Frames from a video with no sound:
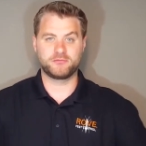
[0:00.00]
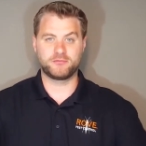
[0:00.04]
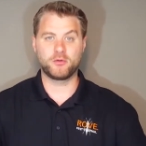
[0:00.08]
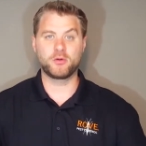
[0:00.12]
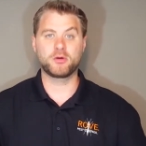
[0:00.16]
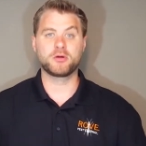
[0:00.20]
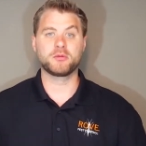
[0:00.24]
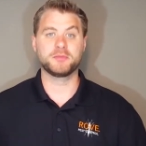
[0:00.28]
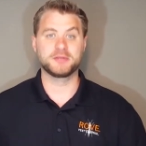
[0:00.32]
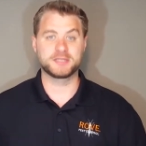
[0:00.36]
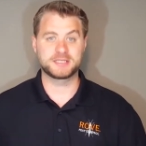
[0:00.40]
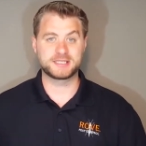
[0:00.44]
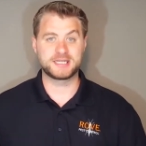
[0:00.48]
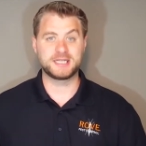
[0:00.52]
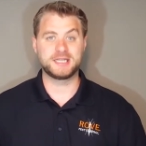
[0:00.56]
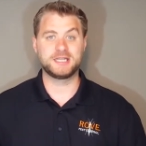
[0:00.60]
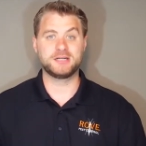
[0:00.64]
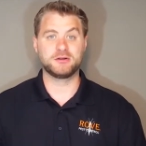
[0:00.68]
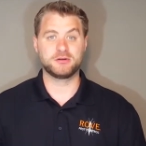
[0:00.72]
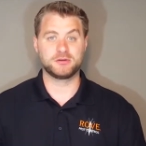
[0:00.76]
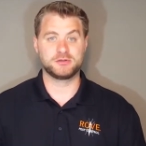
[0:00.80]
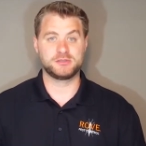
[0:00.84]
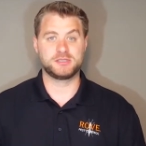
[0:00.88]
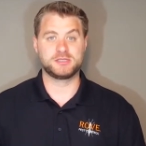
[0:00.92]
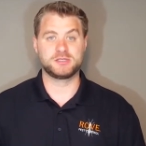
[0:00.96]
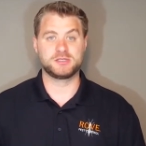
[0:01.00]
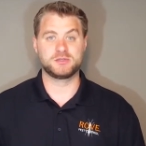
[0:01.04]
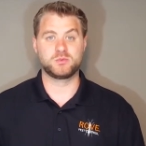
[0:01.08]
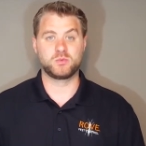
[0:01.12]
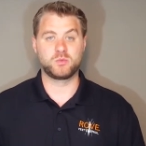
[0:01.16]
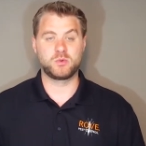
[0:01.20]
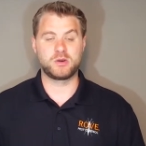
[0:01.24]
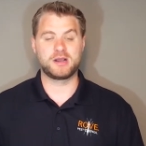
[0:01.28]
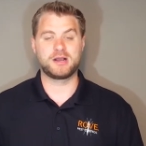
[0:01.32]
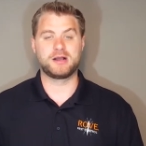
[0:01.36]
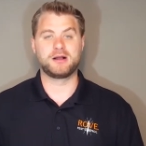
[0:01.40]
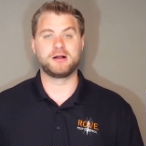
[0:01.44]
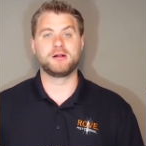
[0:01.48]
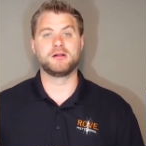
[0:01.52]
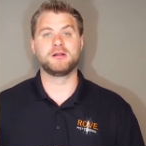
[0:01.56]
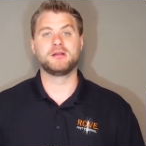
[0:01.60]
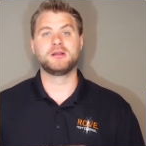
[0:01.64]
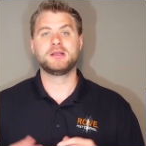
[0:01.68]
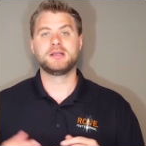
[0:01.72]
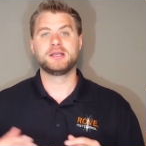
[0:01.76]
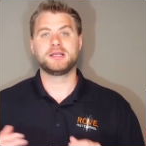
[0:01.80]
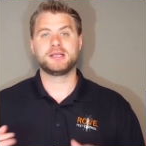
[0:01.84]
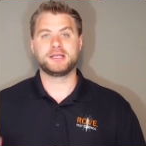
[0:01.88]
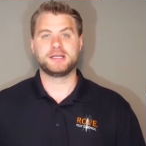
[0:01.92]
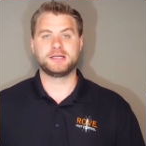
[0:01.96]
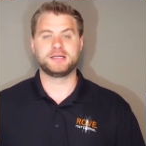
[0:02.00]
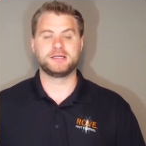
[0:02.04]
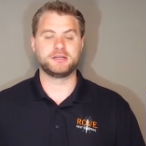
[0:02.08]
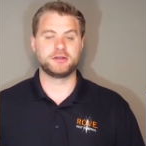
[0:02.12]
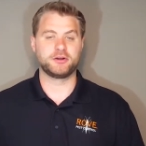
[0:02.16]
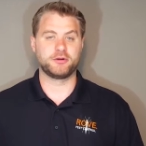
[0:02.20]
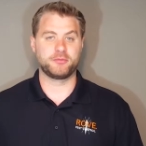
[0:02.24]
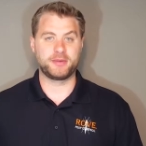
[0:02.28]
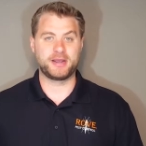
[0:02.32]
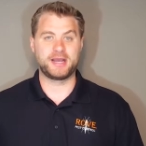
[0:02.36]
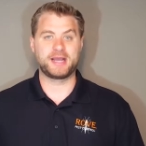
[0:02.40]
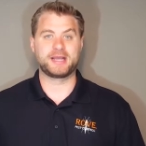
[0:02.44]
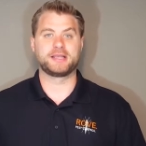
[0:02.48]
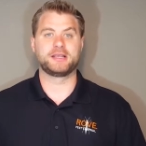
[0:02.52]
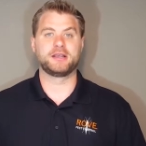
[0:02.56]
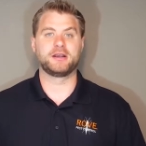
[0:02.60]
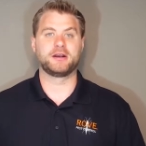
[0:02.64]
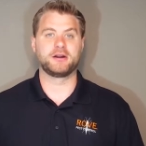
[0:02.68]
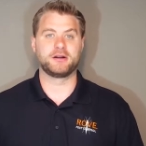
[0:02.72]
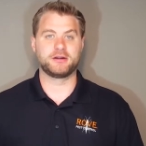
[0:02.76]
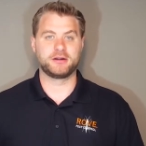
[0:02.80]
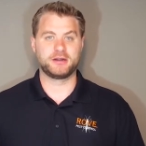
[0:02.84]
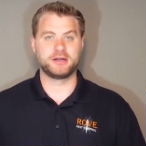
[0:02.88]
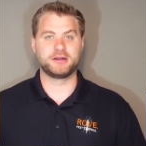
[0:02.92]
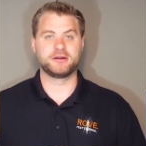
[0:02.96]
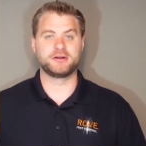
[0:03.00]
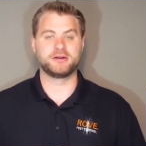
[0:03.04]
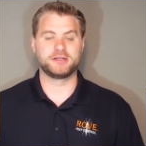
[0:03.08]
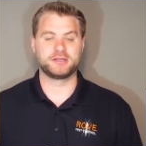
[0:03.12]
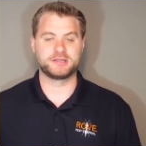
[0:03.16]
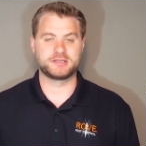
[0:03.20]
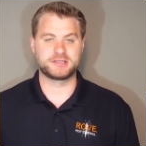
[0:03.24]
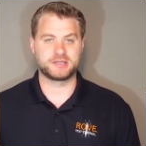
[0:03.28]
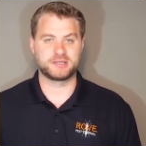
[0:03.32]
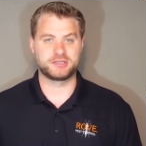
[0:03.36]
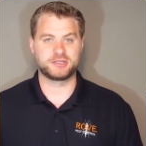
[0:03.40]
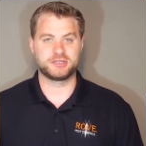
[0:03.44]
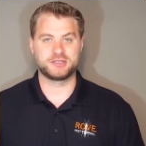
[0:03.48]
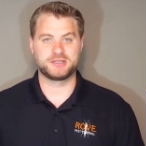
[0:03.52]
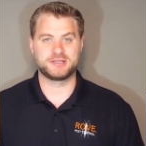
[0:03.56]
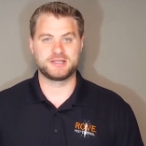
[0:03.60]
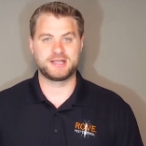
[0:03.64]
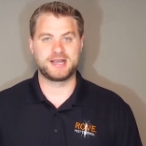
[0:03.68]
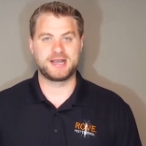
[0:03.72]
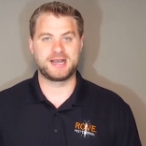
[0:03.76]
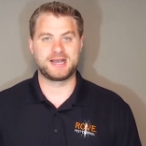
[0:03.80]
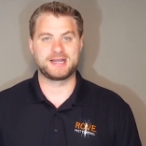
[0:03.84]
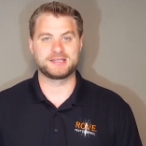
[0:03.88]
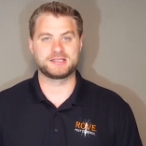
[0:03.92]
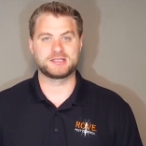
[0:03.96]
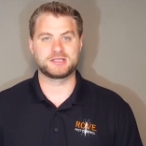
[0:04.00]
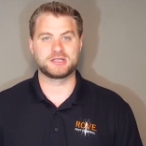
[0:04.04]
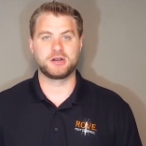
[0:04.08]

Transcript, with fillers: for mosquitoes as well in your backyard in areas such as that.